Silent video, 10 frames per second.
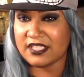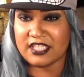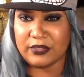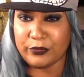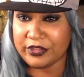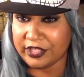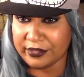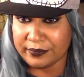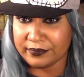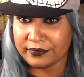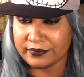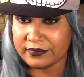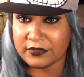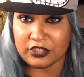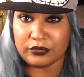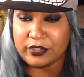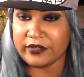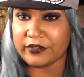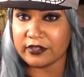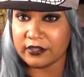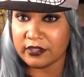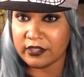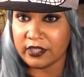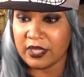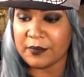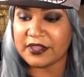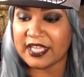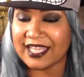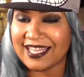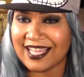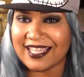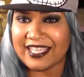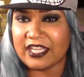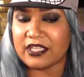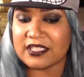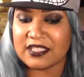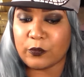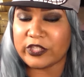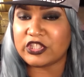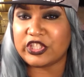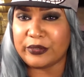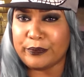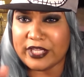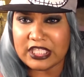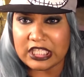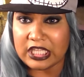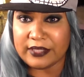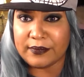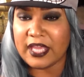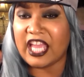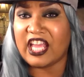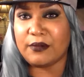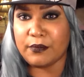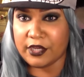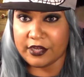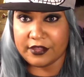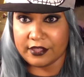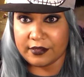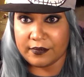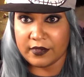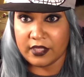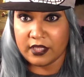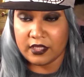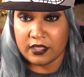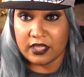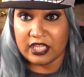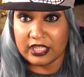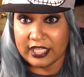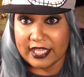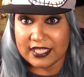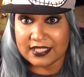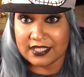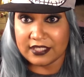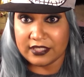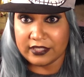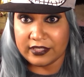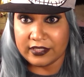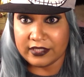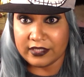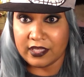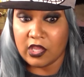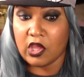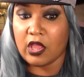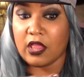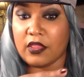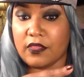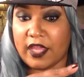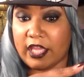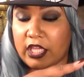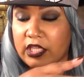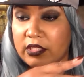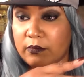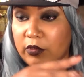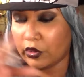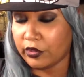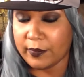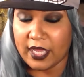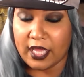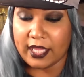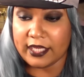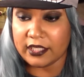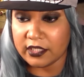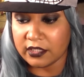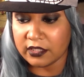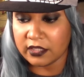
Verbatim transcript: To sleep with them, to do whatever. But they cannot get someone to commit to them and marry them unless they blow their mind,